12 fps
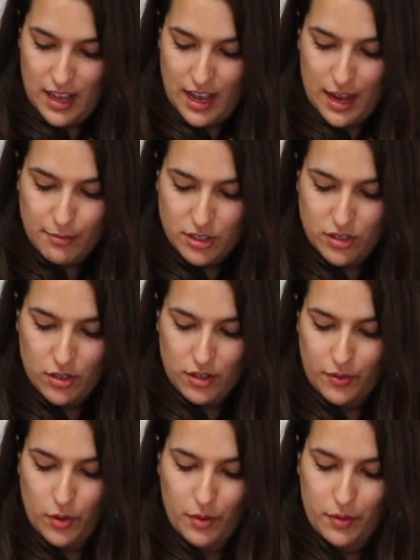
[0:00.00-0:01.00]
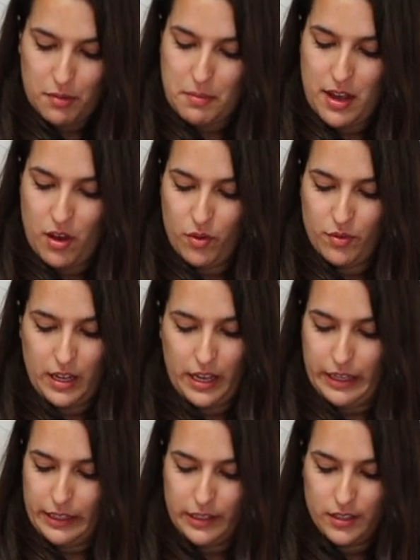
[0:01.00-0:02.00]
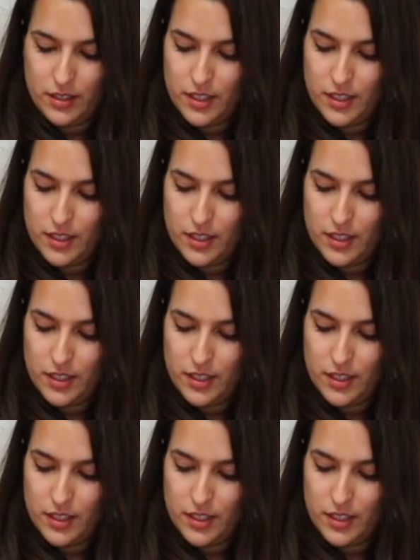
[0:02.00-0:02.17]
I'm just sort of going with my own like